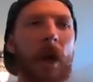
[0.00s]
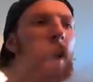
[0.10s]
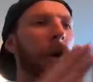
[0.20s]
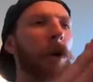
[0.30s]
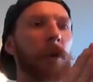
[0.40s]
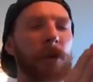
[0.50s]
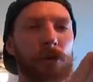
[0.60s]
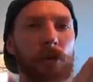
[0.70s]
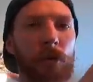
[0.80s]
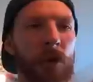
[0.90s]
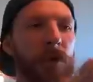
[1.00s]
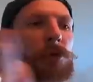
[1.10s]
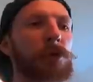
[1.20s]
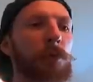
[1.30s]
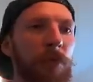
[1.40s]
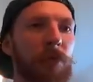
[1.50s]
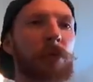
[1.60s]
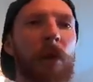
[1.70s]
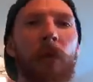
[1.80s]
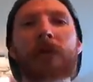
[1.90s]
I always shoot on super
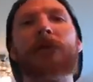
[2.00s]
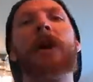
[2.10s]
view. That way you